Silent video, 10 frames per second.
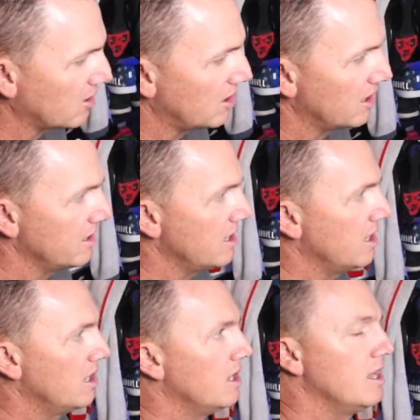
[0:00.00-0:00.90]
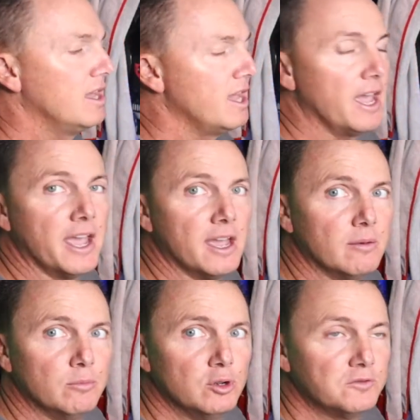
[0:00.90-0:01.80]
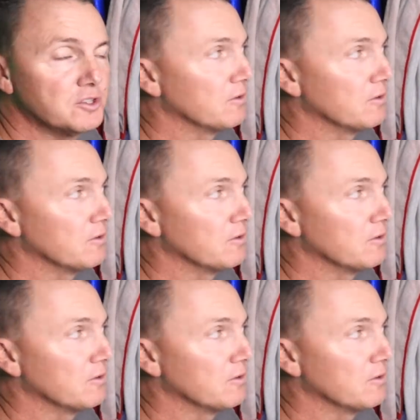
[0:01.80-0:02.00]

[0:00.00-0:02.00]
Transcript: on and move to the